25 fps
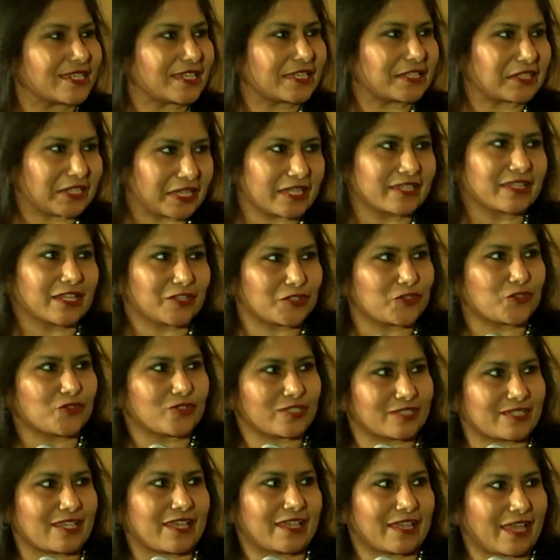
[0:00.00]
thing that you're
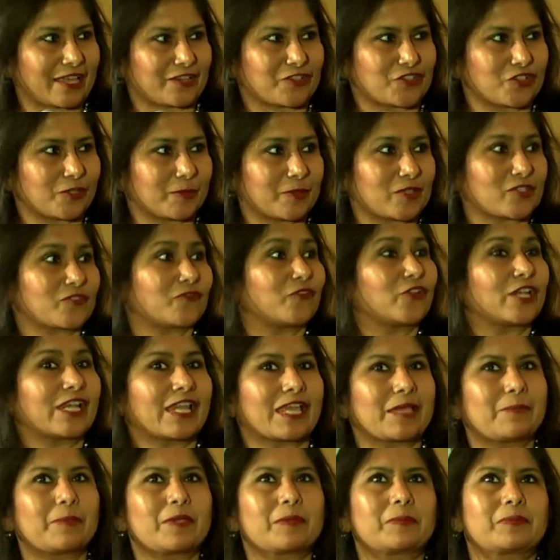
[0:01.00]
saying, actually, because for lay
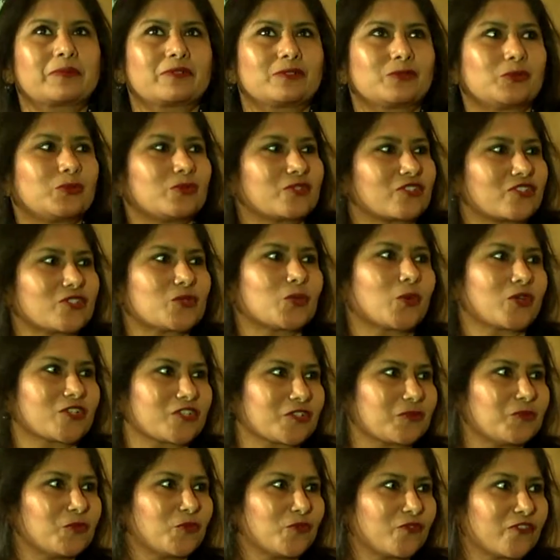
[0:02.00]
people who are just
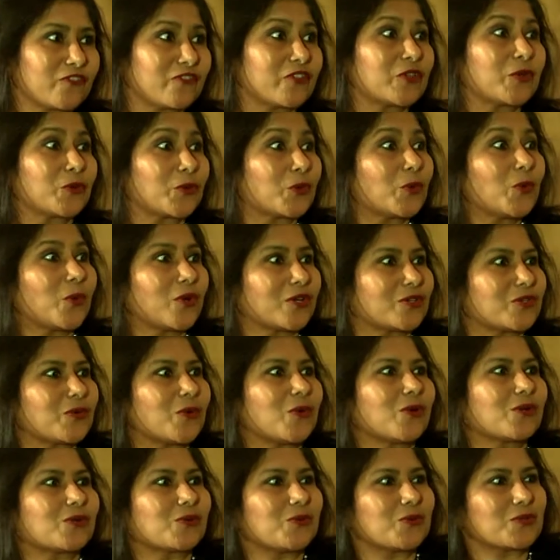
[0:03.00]
watching movie, we don't know what
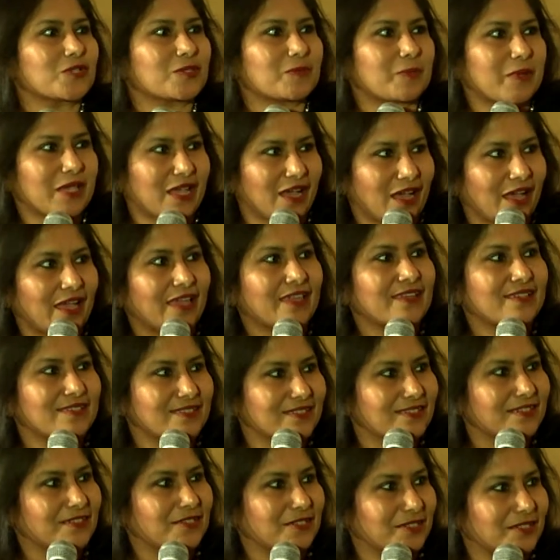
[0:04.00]
all goes behind
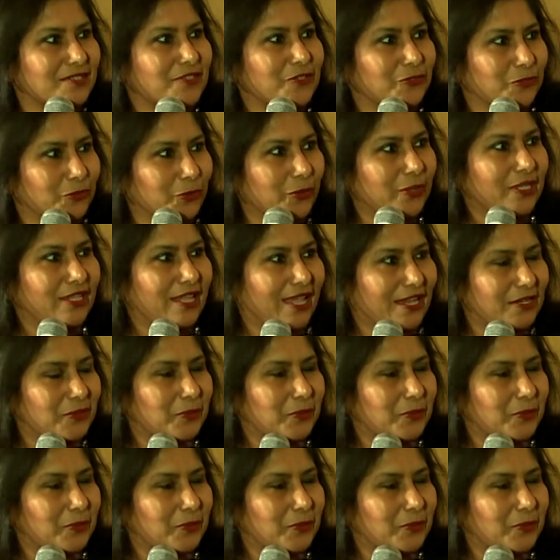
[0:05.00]
it, in that